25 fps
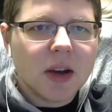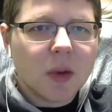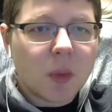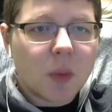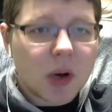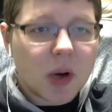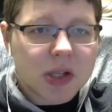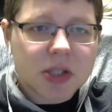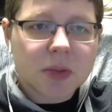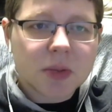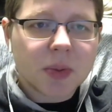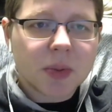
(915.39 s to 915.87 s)

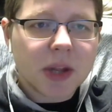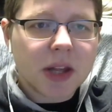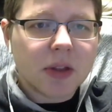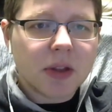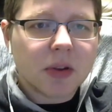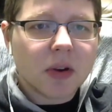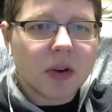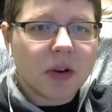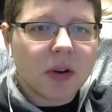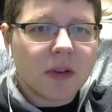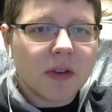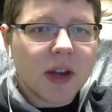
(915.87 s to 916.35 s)
watched a
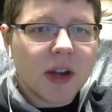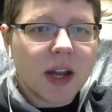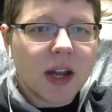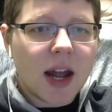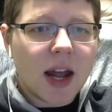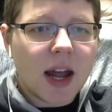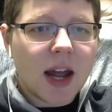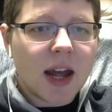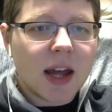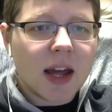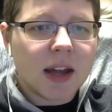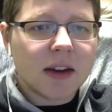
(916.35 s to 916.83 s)
playthrough of it,
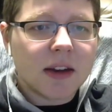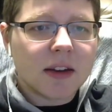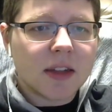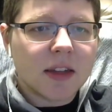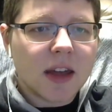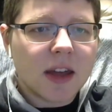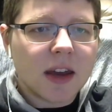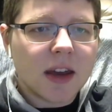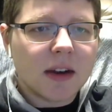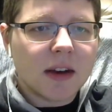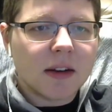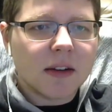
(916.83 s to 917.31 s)
and
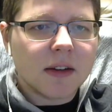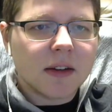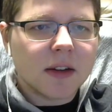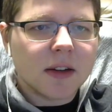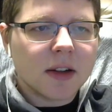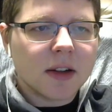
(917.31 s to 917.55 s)
then